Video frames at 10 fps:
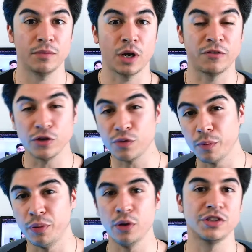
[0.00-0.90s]
I first want
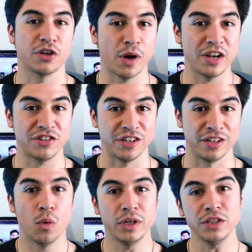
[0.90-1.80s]
to pose the question,
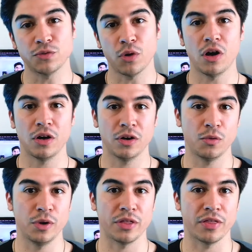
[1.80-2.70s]
what is wrong
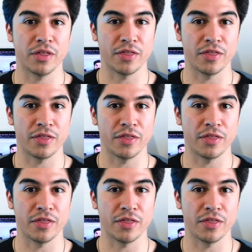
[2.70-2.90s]
with